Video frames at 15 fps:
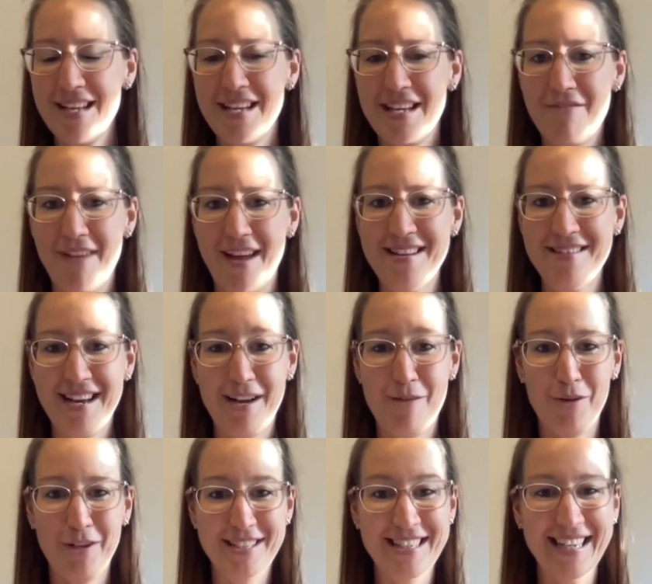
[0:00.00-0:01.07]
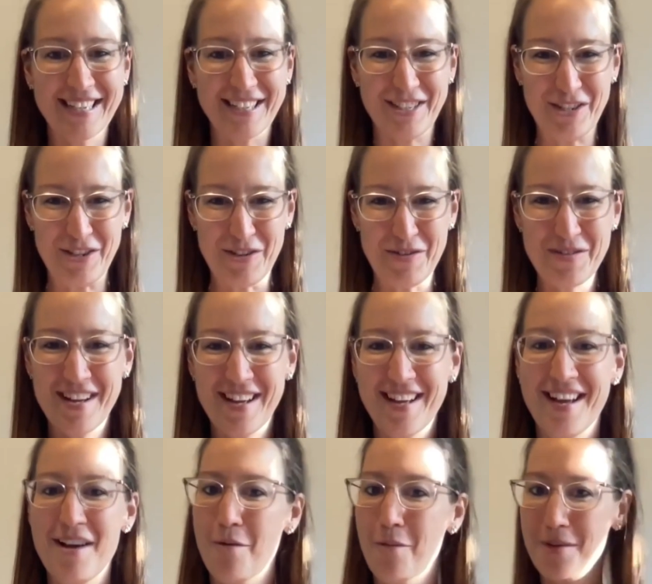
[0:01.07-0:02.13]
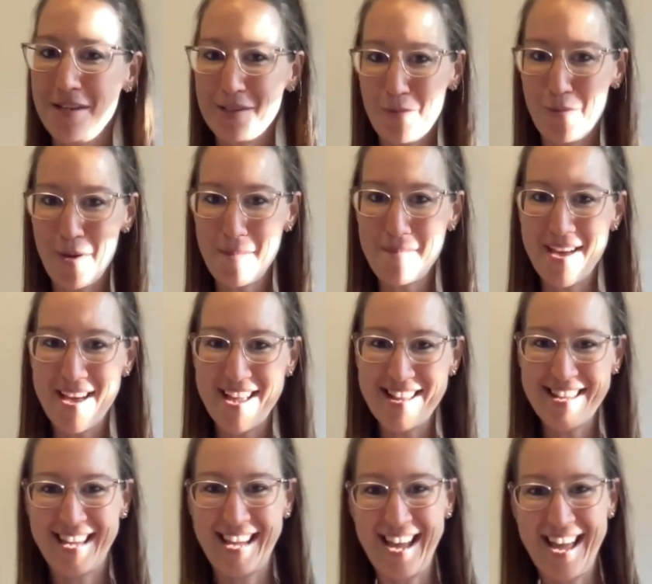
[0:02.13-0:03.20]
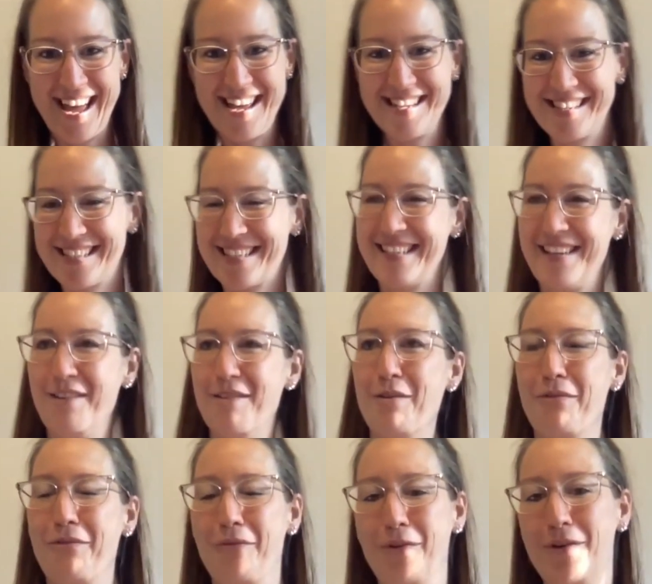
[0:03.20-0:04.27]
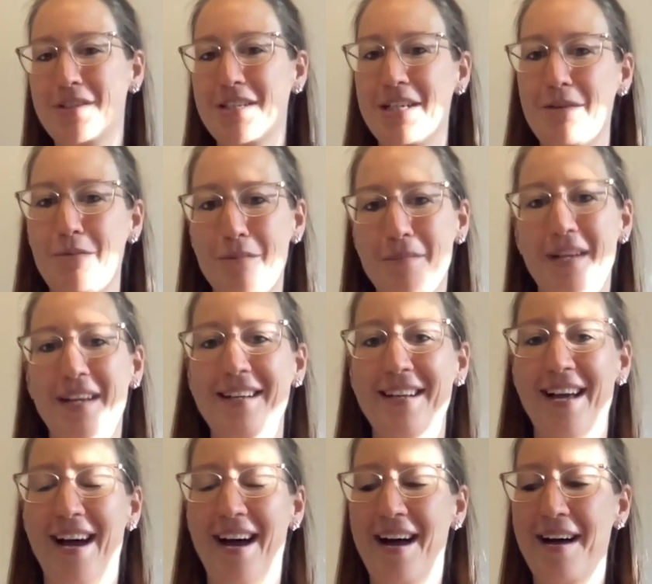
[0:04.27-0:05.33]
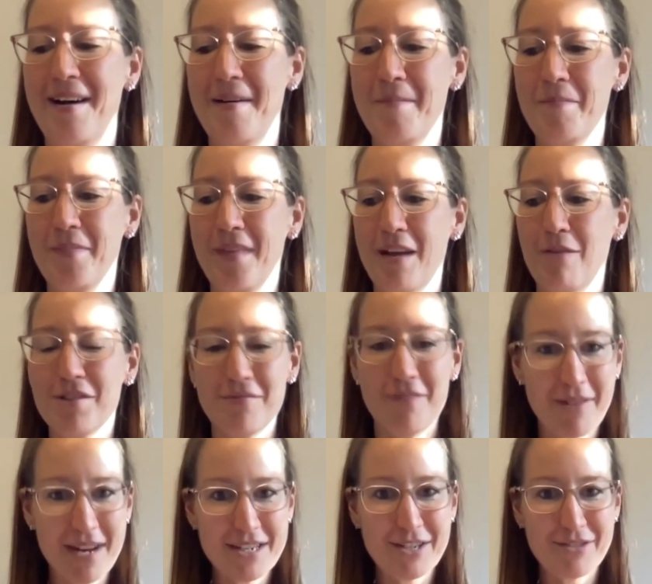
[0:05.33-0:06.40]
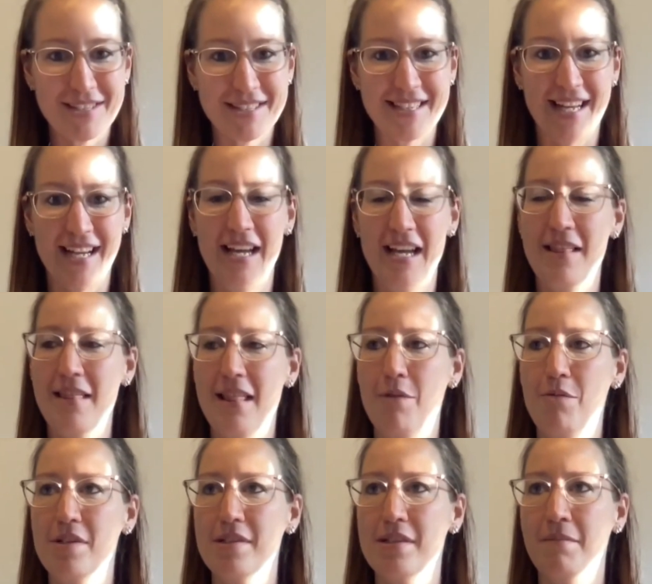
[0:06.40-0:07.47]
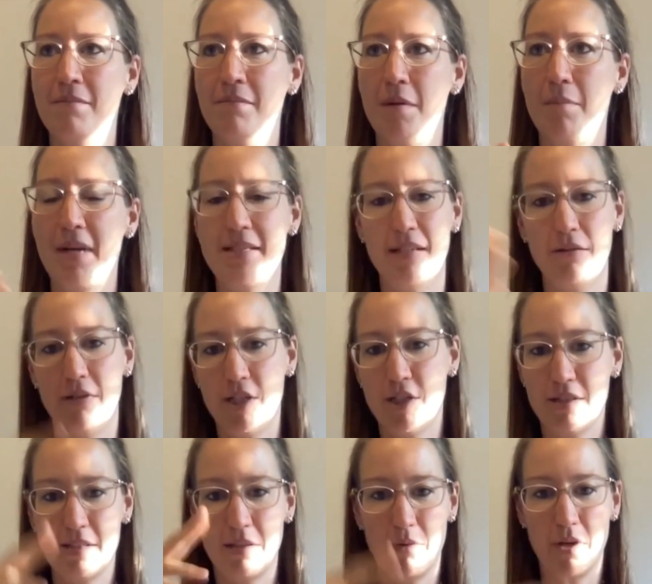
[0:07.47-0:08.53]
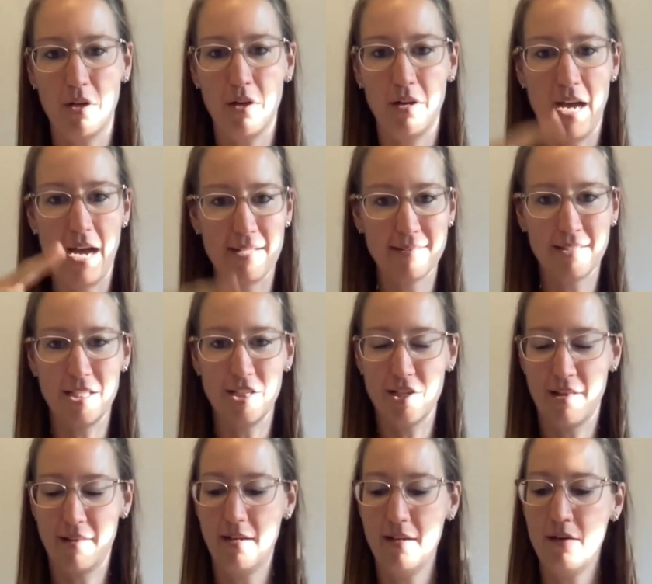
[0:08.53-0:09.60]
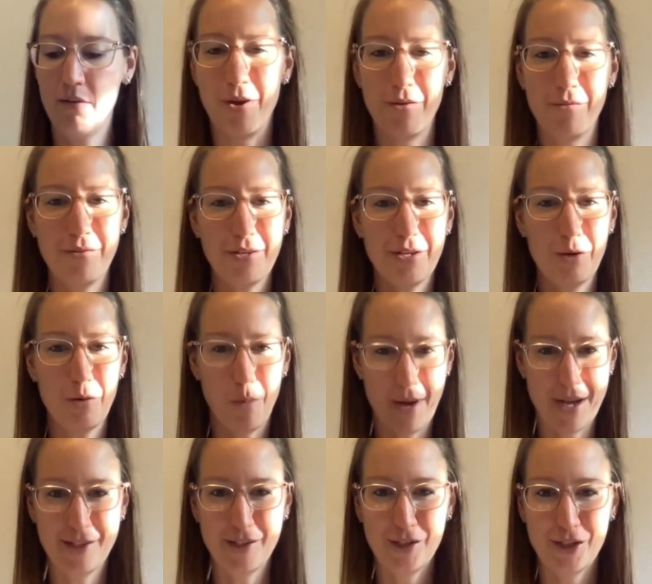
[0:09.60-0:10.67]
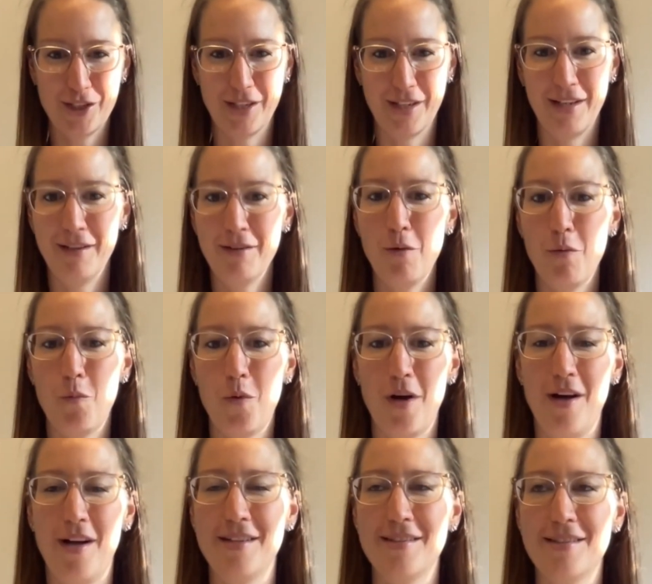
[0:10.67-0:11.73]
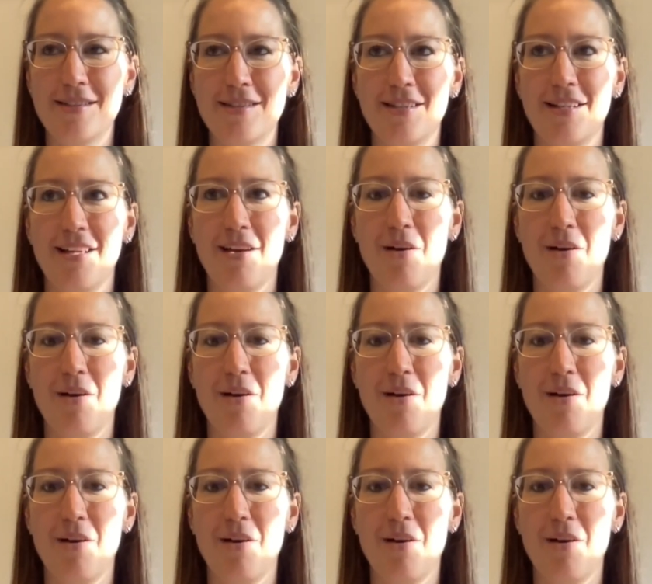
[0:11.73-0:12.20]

event that I won a ticket to with women. Yes, there were 14 women. Um, it was very interesting. And there were some basic questions that we're going to ask each other. One of the question was,